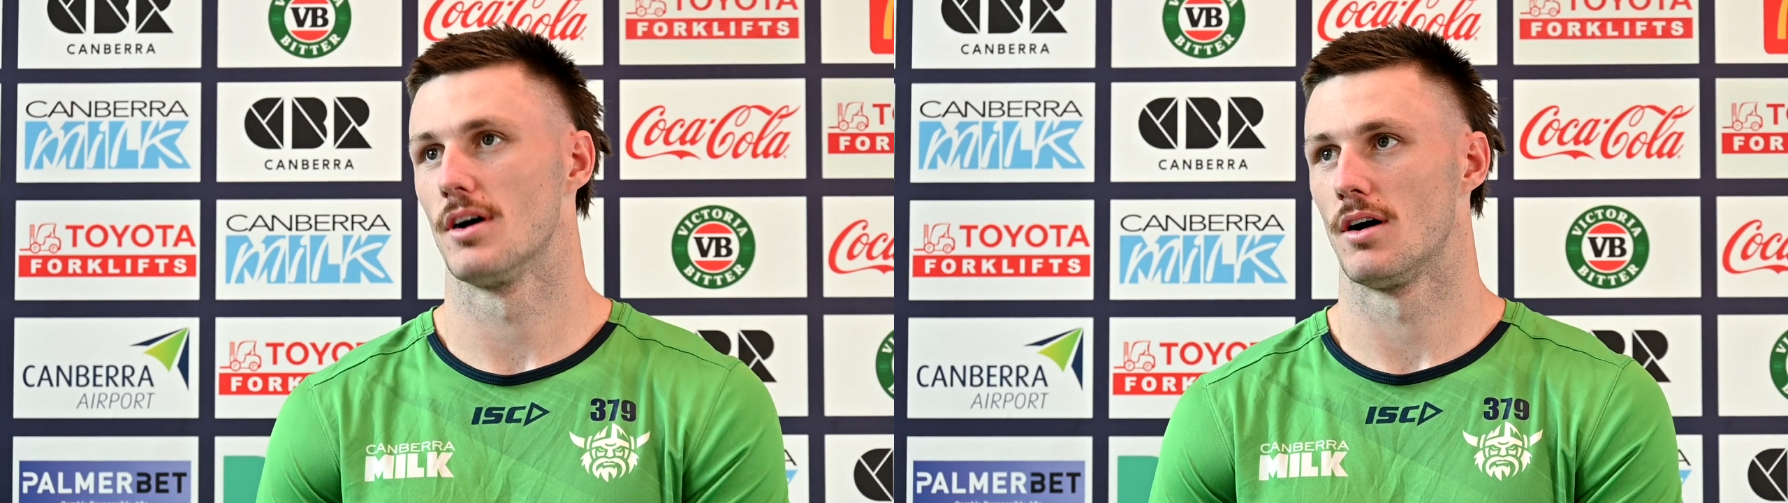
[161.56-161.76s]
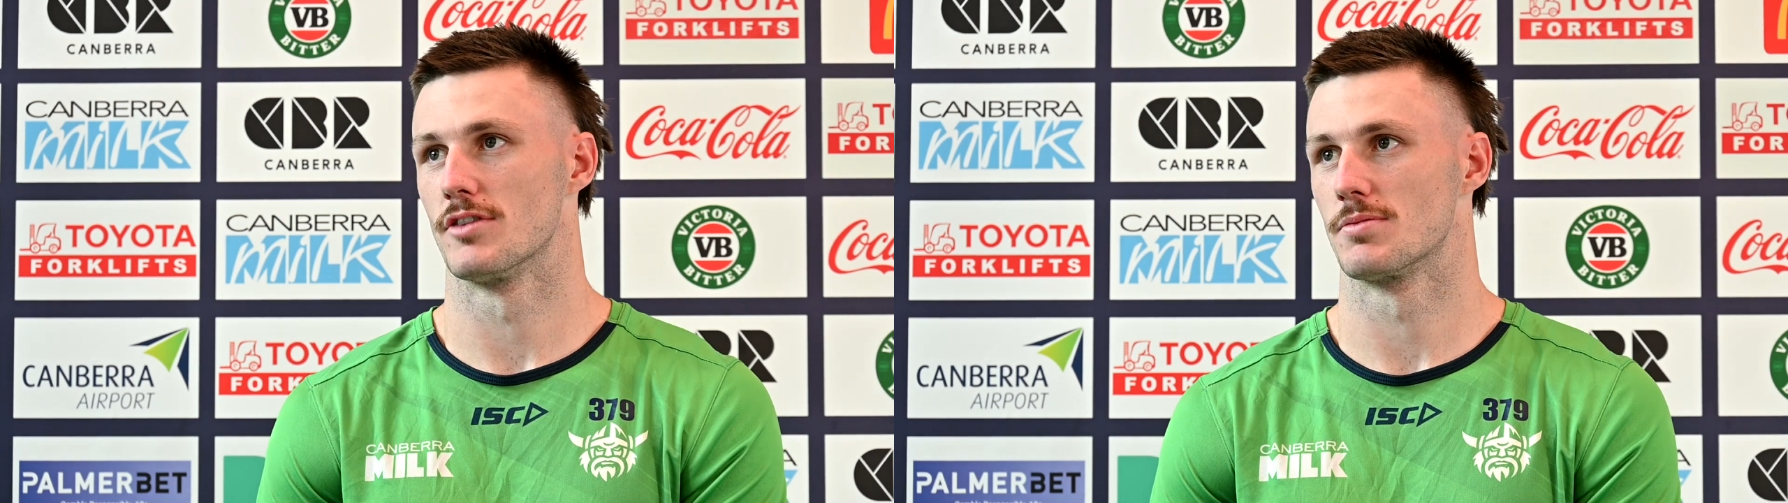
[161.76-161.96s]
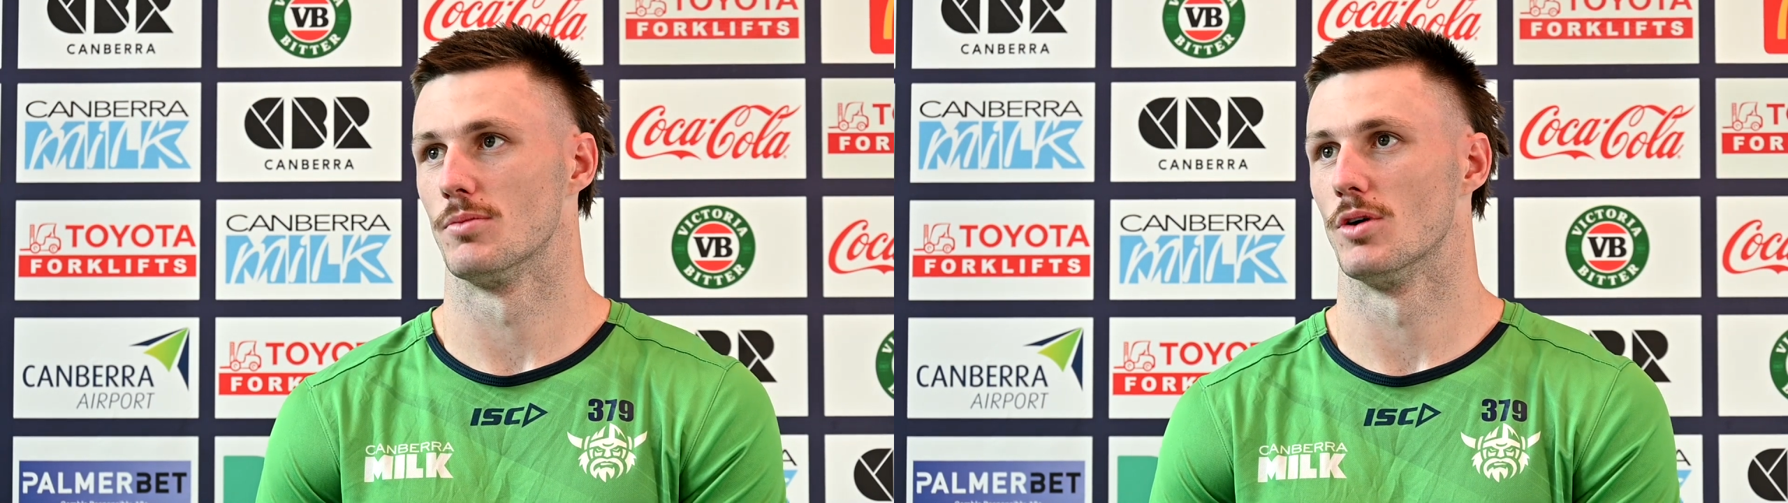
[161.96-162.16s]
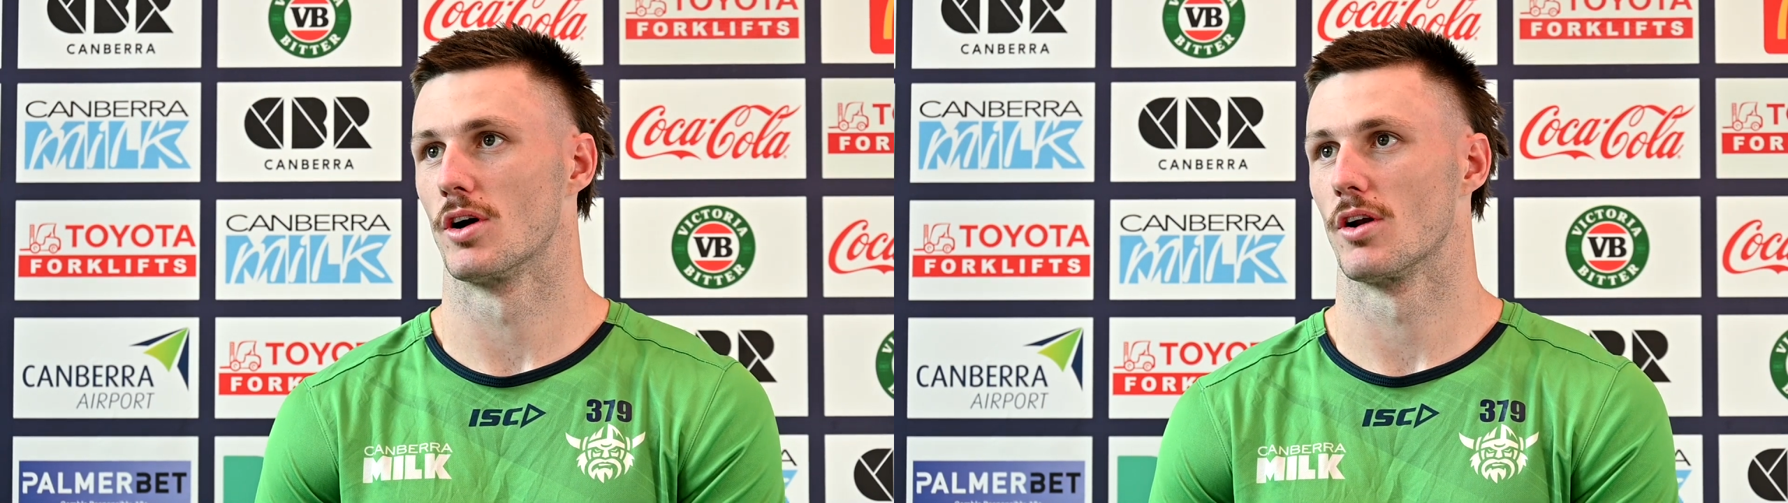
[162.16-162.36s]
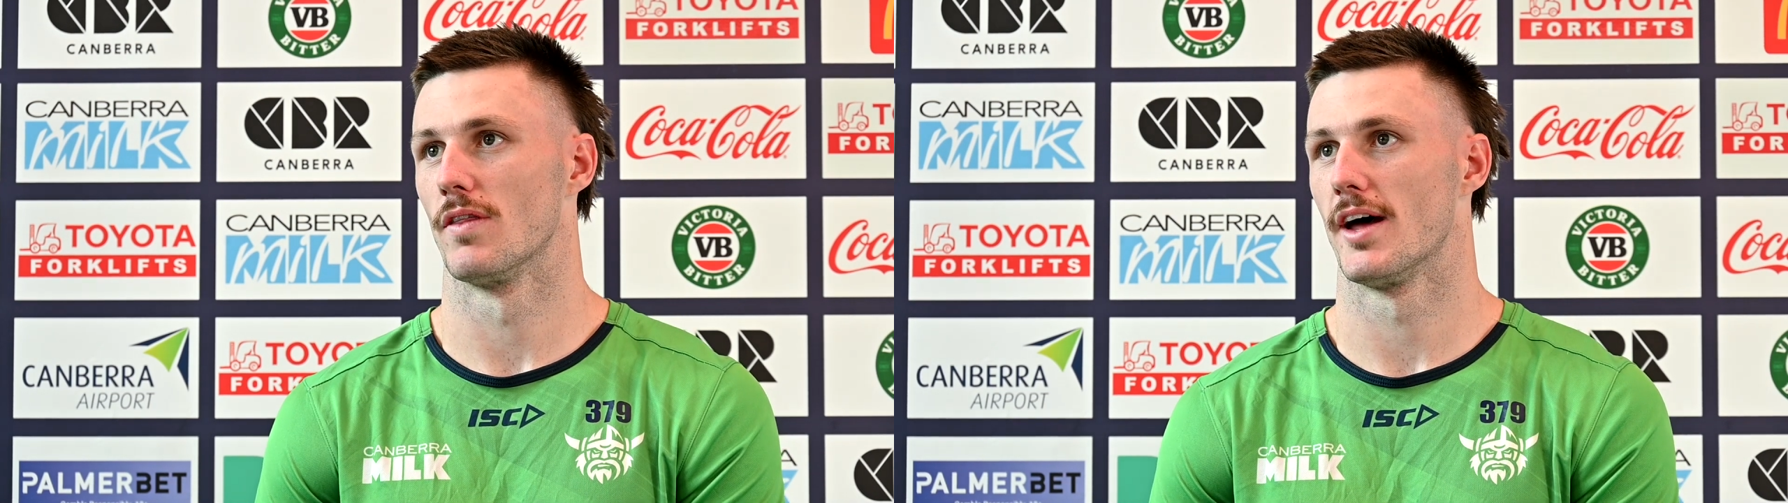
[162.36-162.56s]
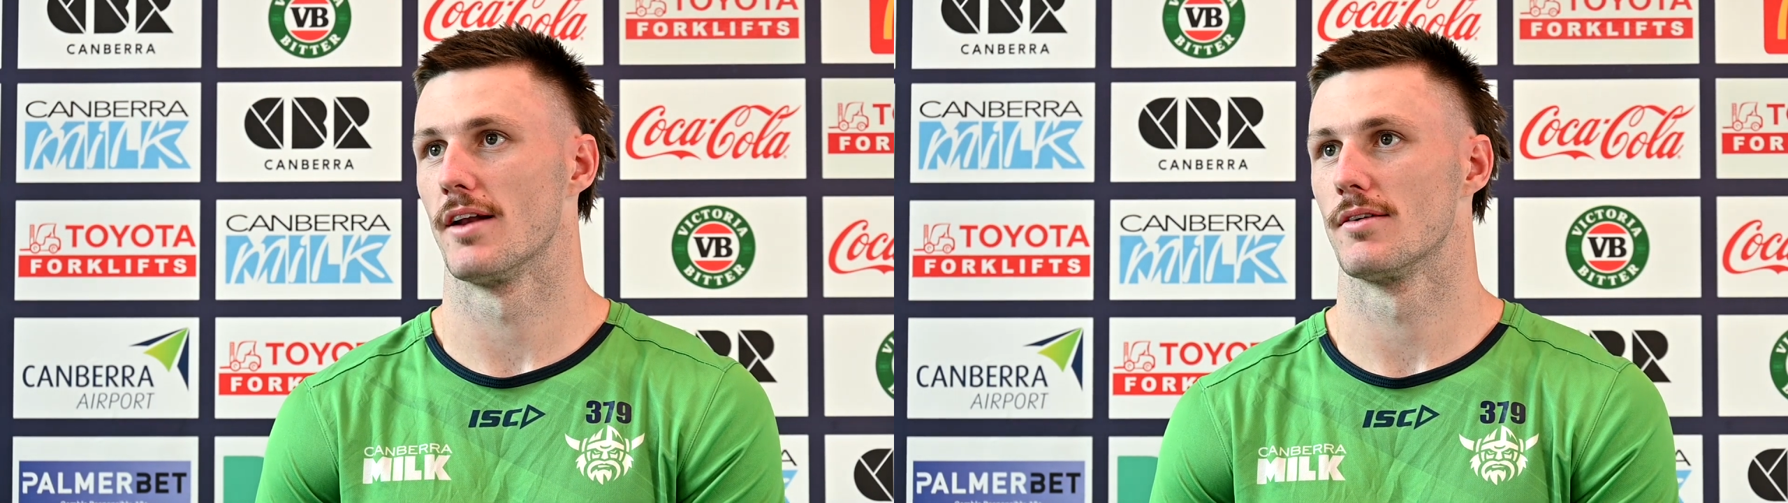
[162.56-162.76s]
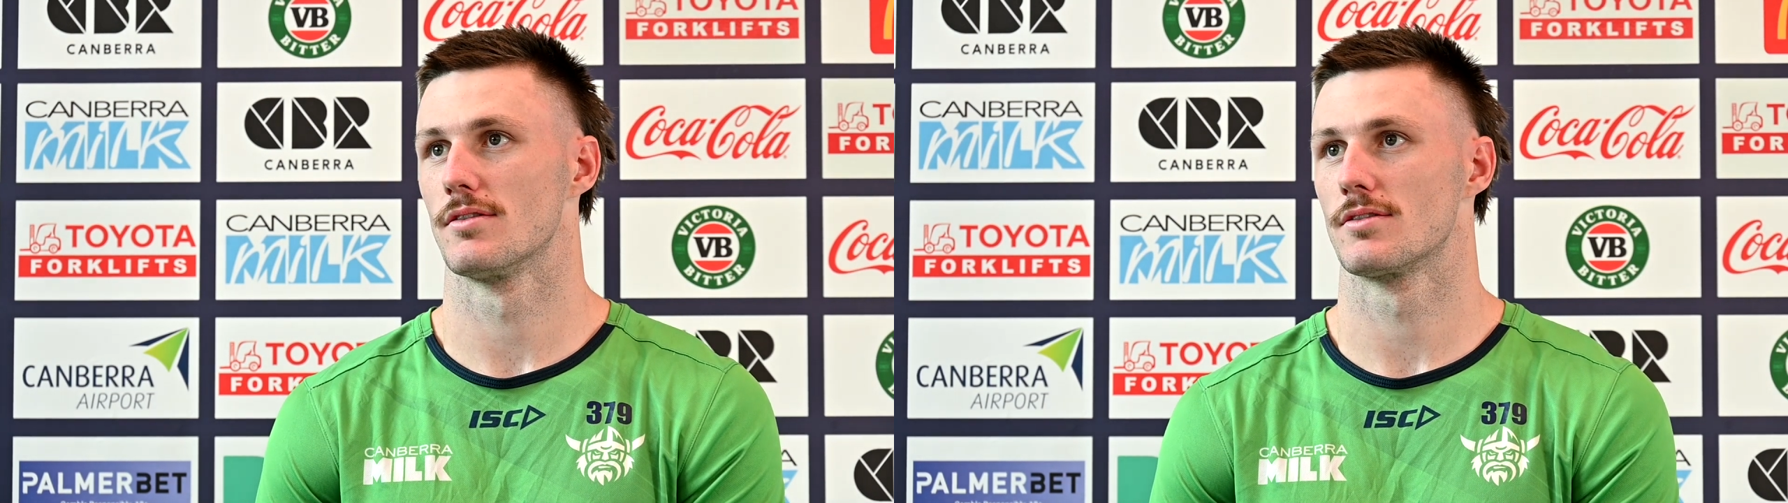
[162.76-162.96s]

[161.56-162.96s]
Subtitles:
I've just been working on that,